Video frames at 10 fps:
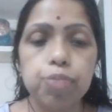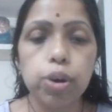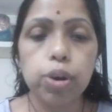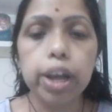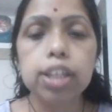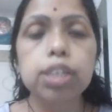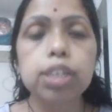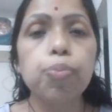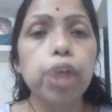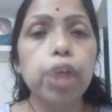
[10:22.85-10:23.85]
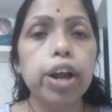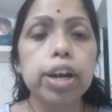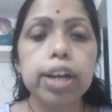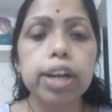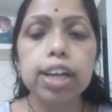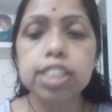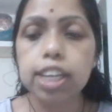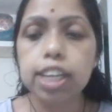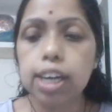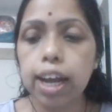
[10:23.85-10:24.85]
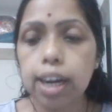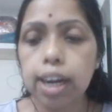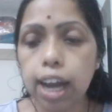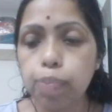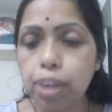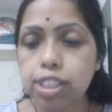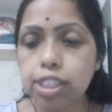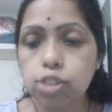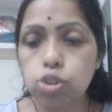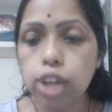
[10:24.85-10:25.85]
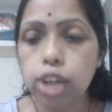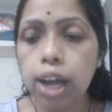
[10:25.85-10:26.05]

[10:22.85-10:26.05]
Okay, this is the entire straight line light passing through